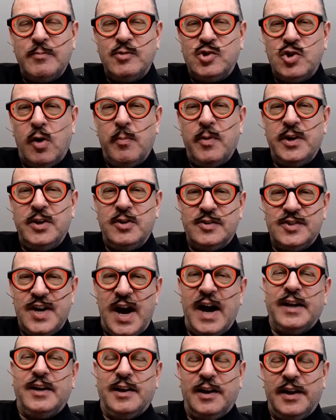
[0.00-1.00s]
job and your
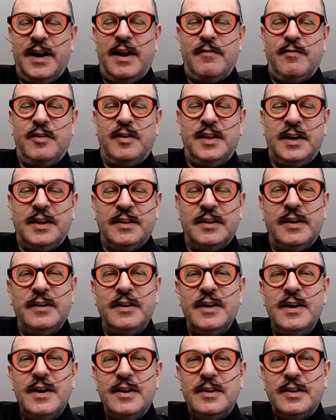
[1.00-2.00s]
title and everything
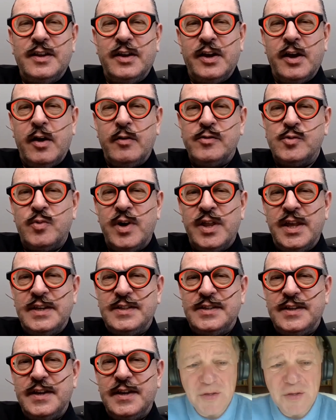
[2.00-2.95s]
that goes with it.